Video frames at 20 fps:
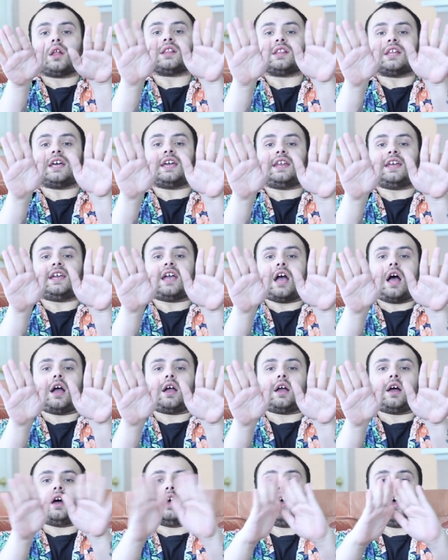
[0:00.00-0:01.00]
Lady
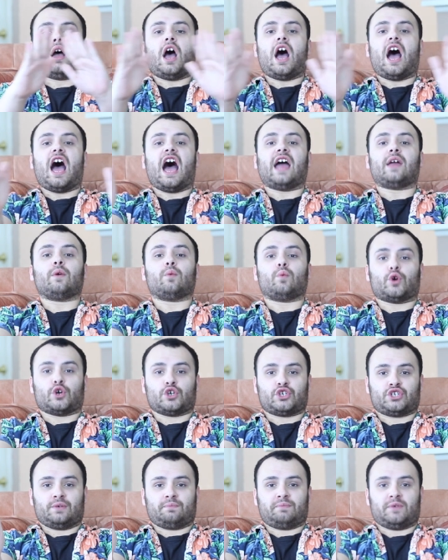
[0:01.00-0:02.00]
Gaga, I
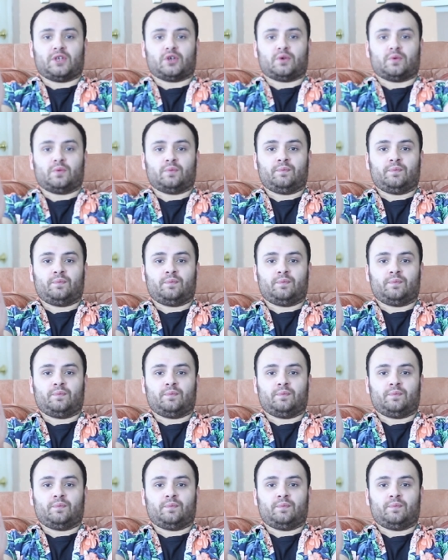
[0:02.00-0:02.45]
worship you.